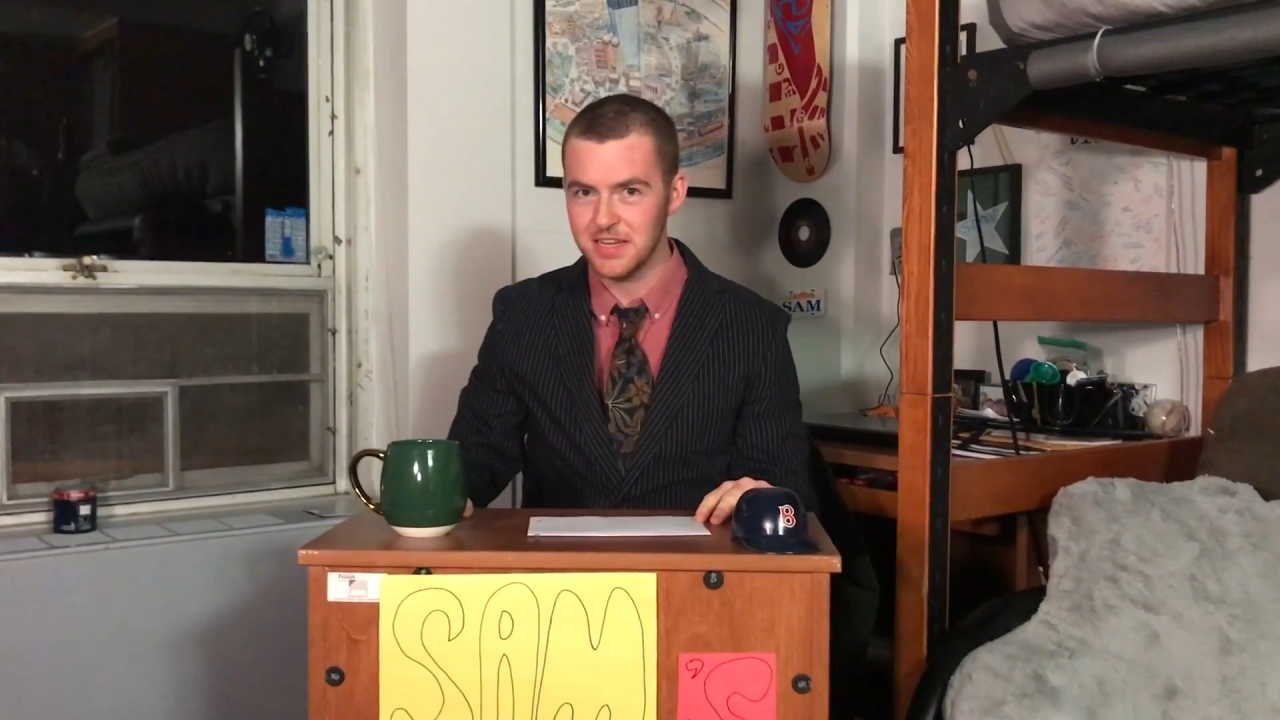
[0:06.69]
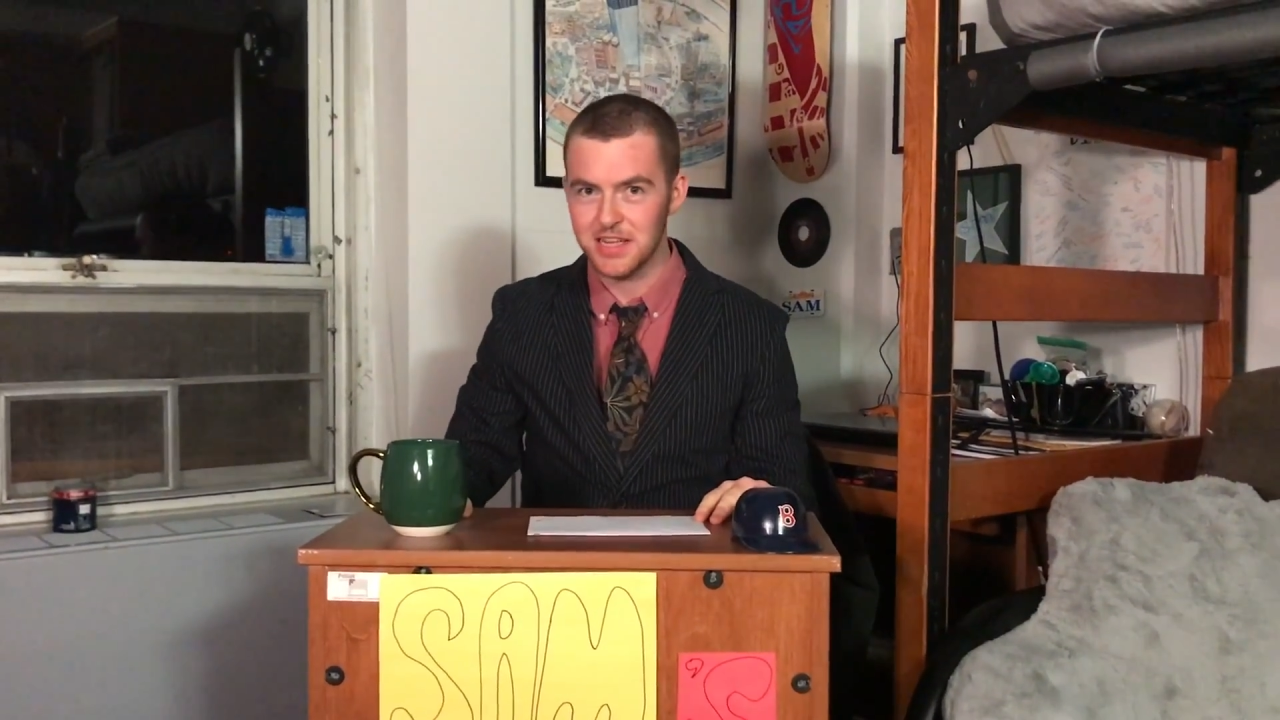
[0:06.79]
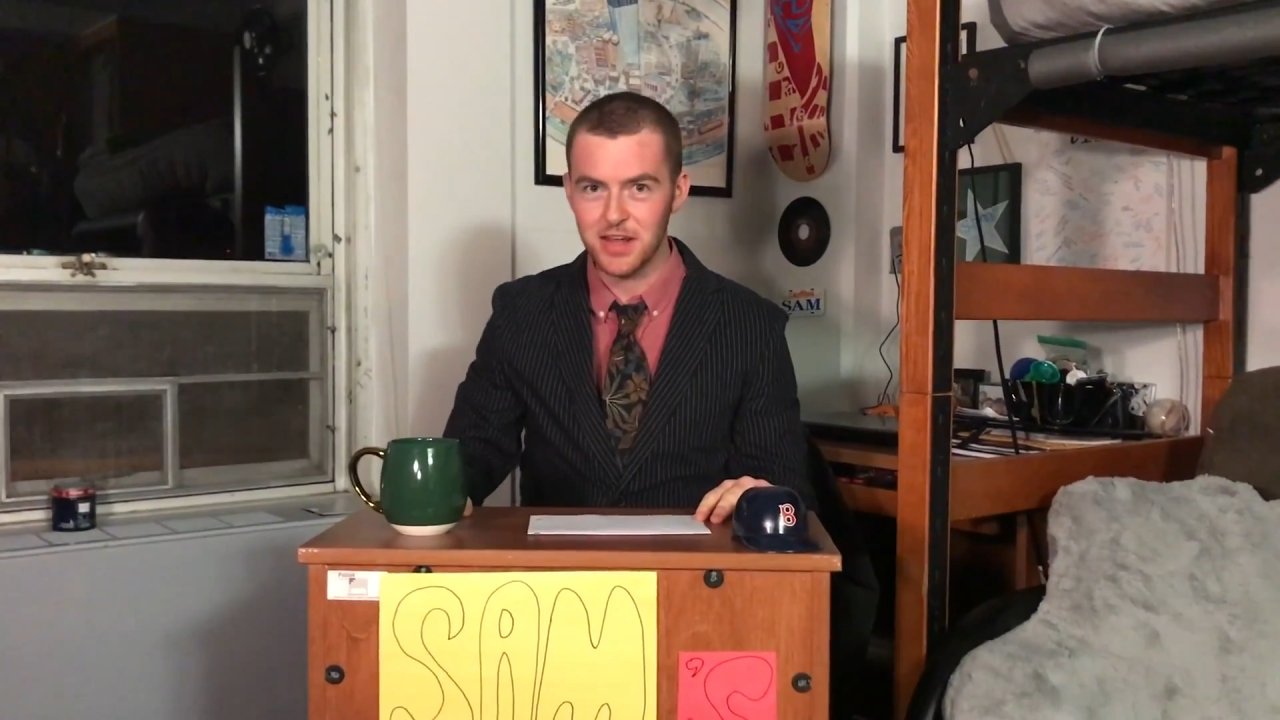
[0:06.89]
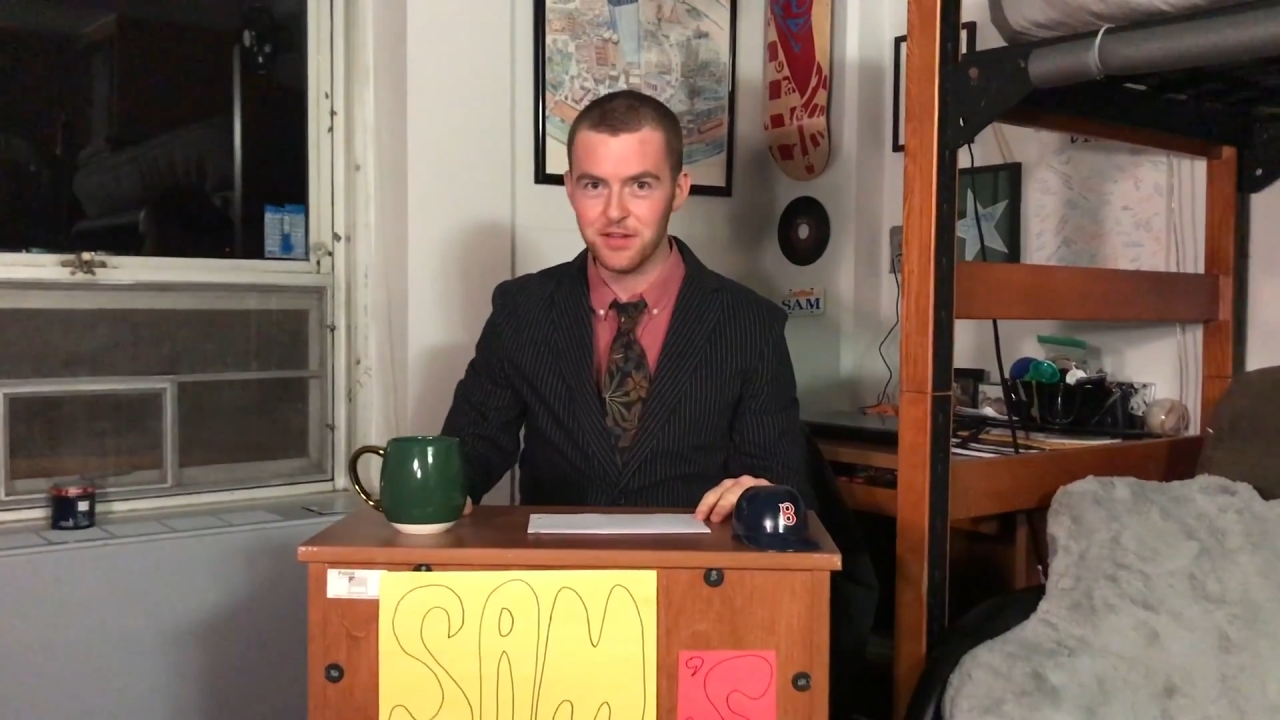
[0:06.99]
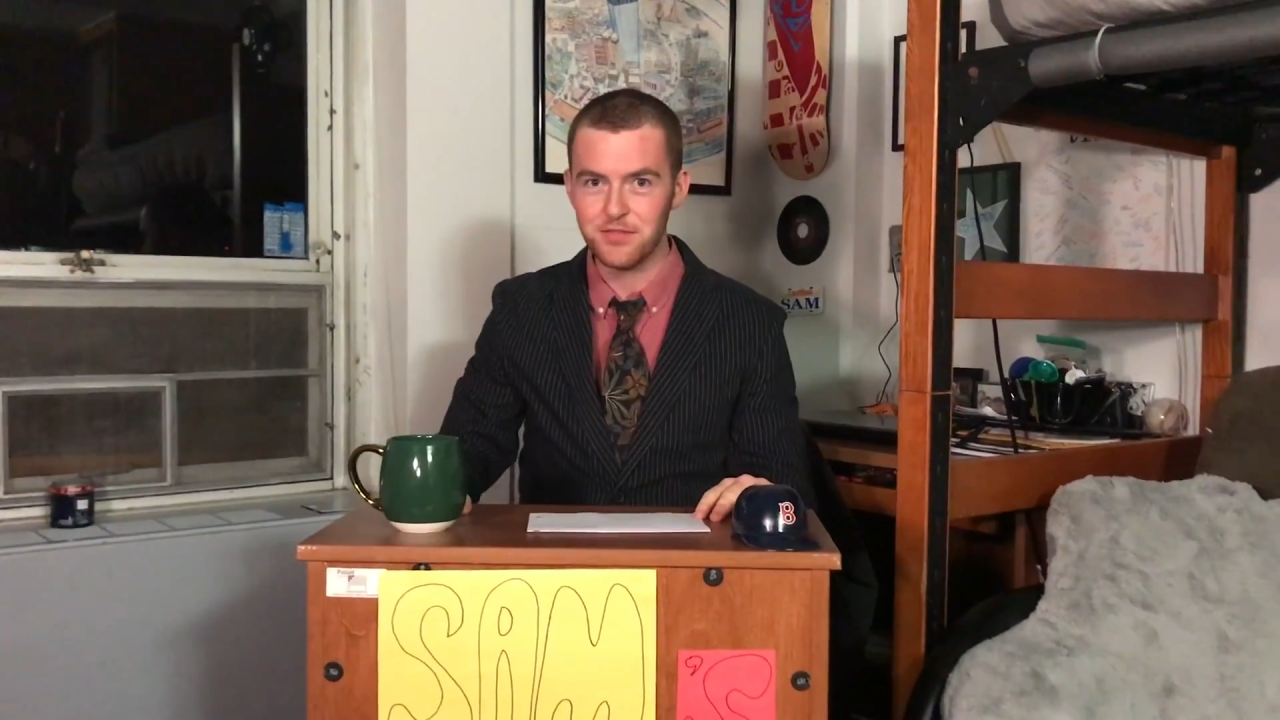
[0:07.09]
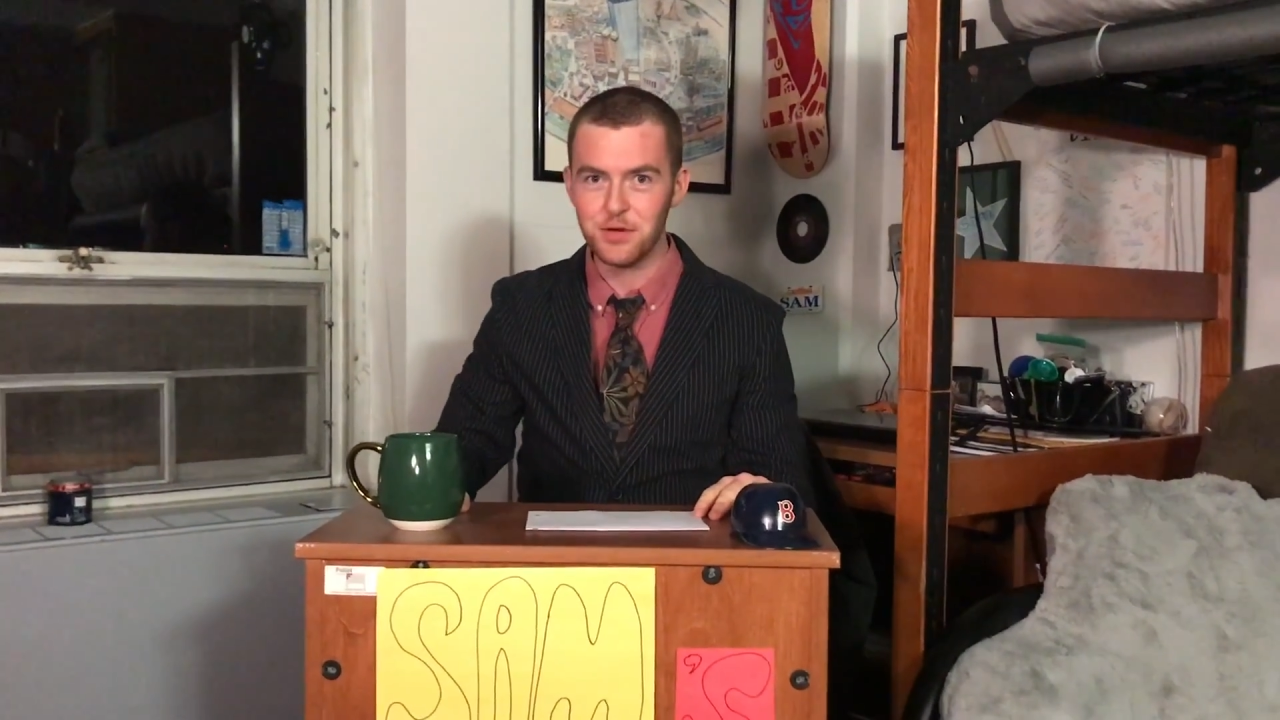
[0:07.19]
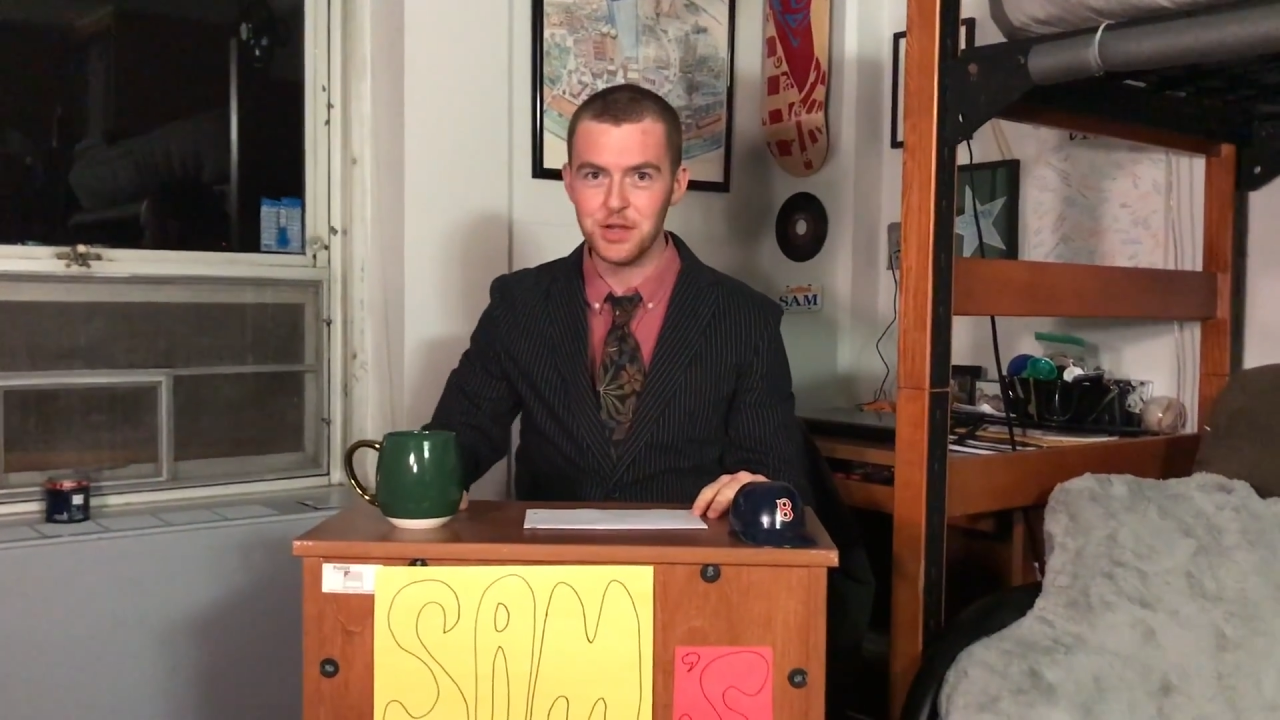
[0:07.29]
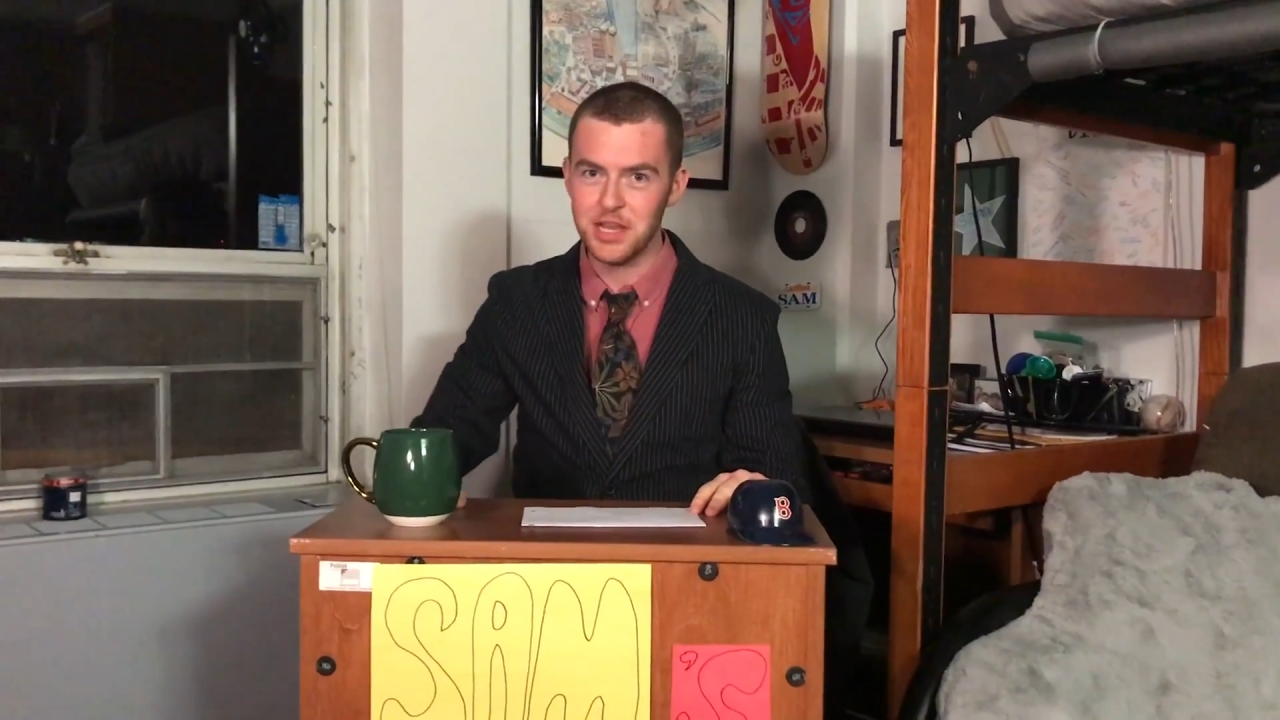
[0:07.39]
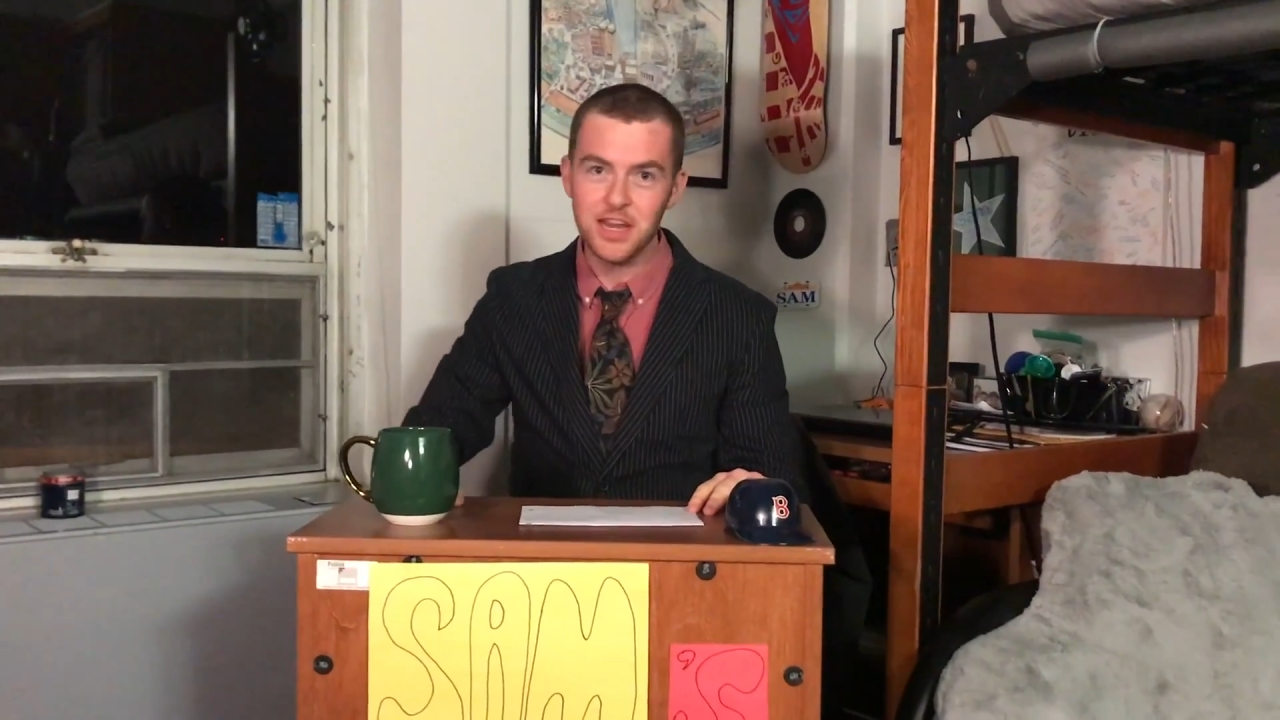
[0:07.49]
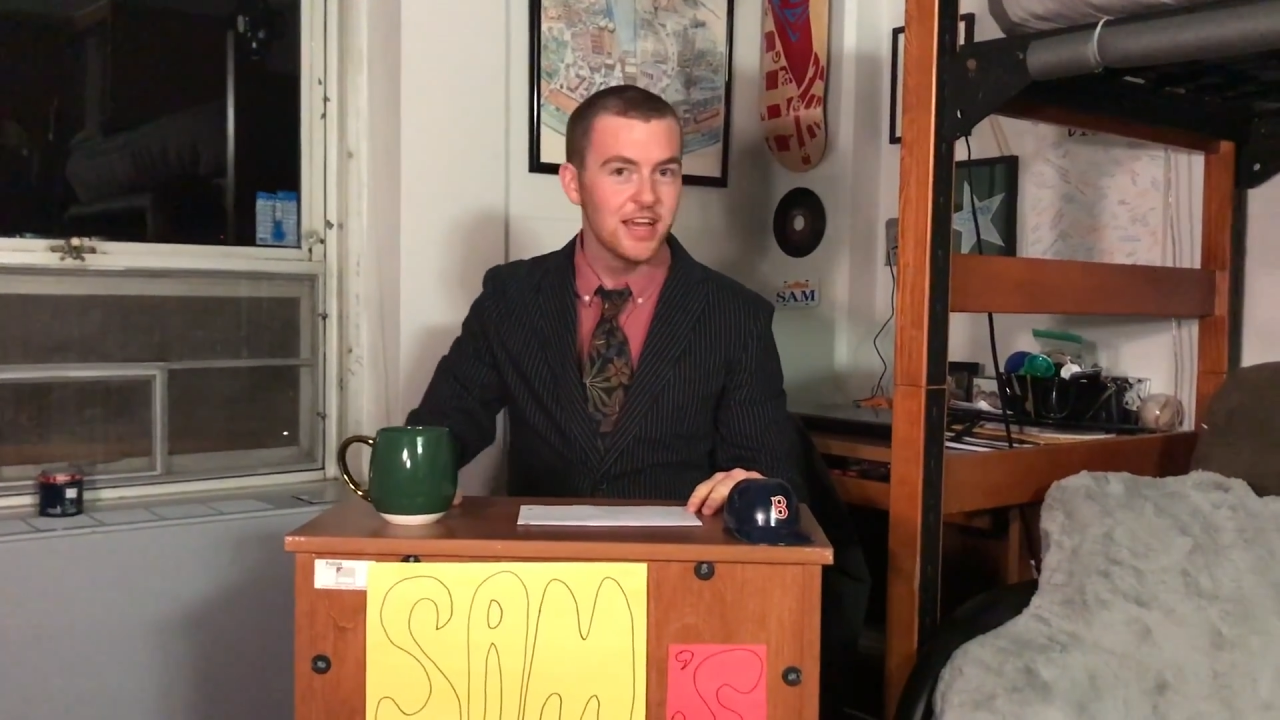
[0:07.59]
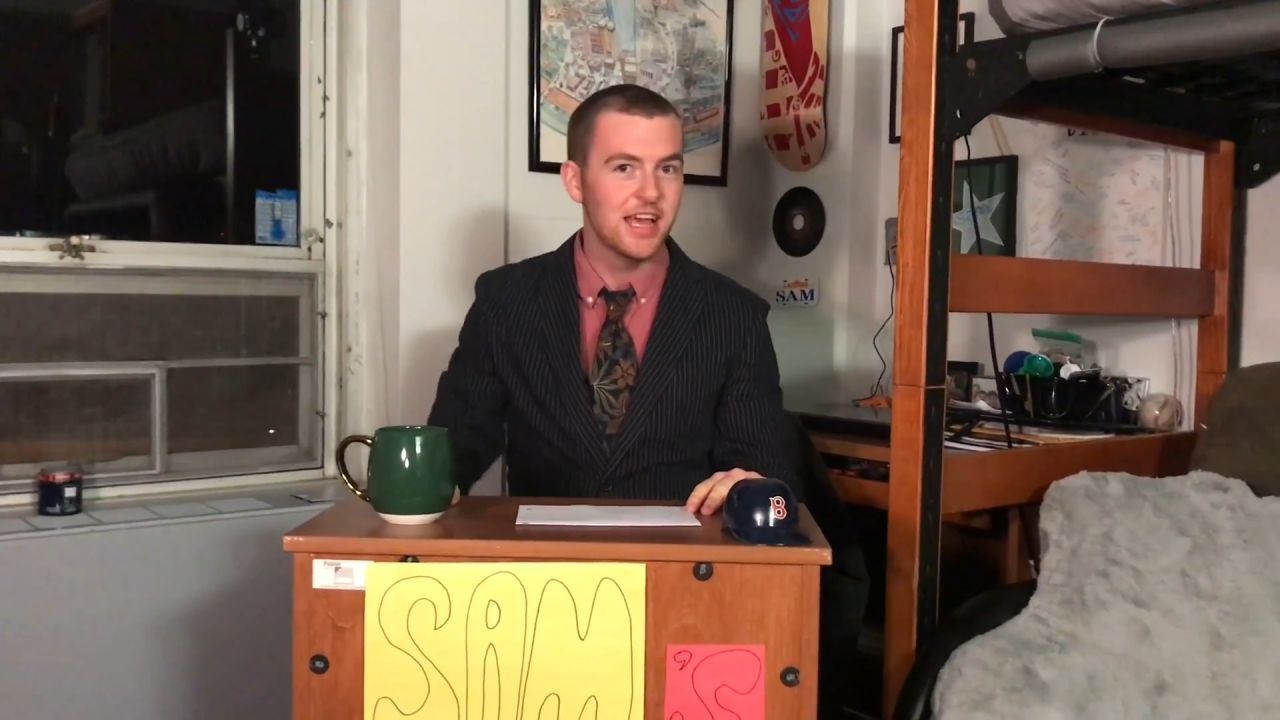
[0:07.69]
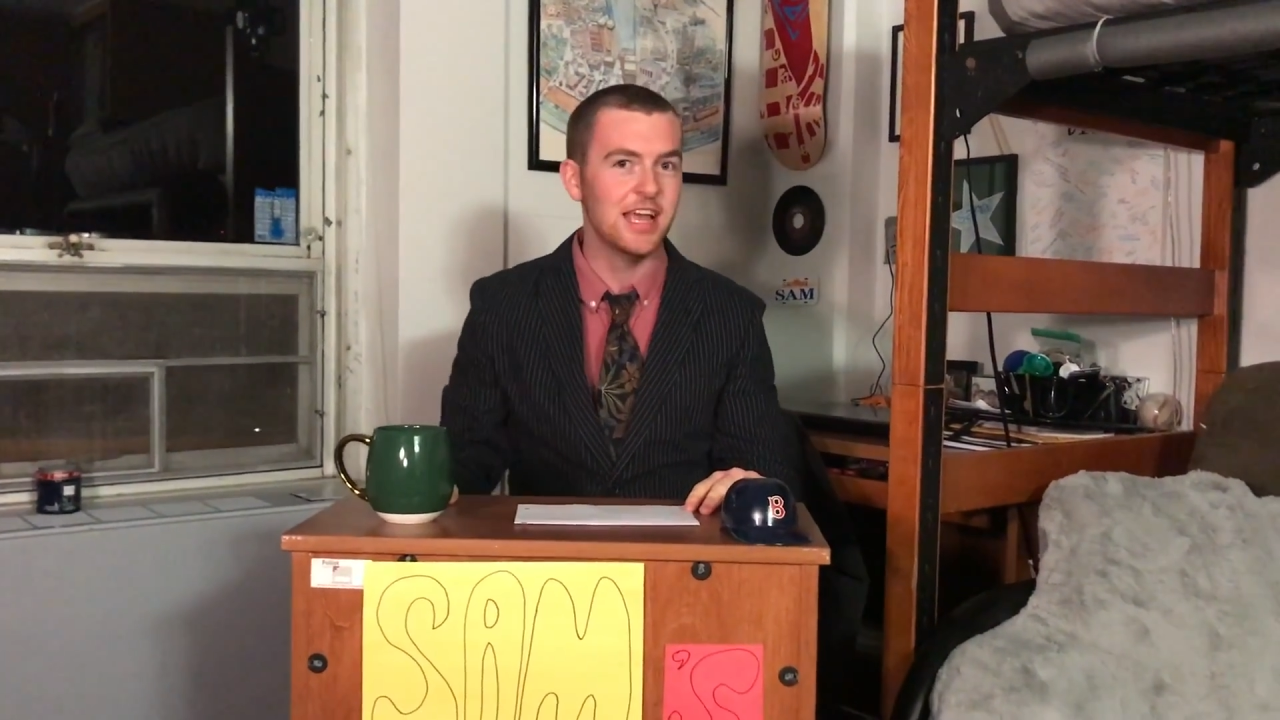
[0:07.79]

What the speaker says: California,